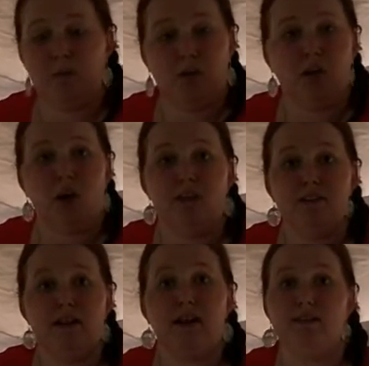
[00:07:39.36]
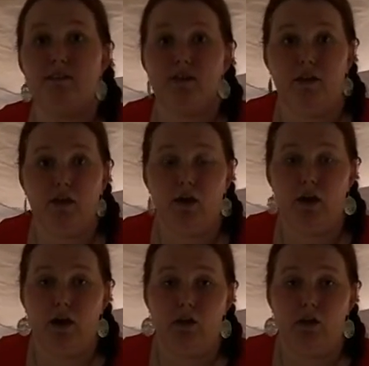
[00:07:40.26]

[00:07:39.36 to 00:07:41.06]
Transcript: them across, and it's another